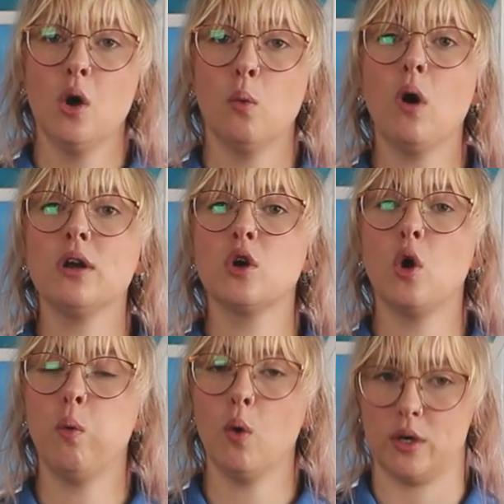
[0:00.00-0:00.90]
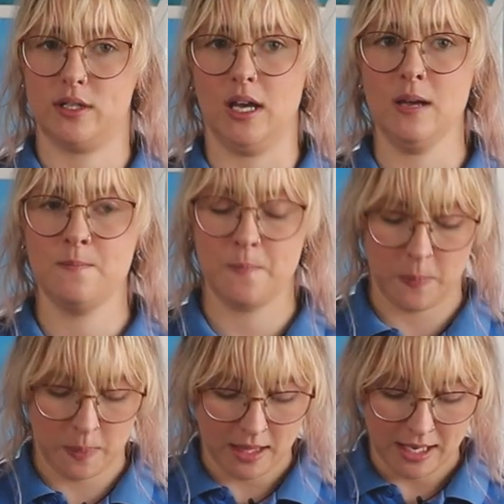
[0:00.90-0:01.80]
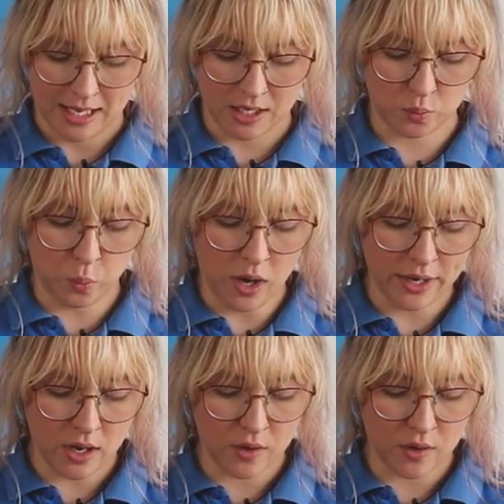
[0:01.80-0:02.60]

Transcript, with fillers: One quarter is one